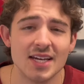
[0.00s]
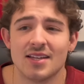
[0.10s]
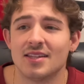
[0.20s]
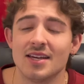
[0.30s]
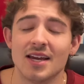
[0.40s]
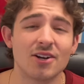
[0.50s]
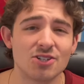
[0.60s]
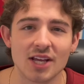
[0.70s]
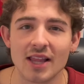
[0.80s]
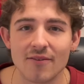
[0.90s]
The
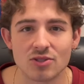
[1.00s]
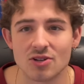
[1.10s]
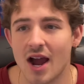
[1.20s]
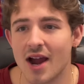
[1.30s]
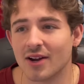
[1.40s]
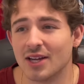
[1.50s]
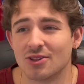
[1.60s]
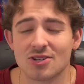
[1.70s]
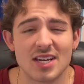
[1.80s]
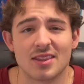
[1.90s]
energy levels are higher. It
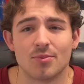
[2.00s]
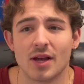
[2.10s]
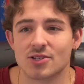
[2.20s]
looks like the players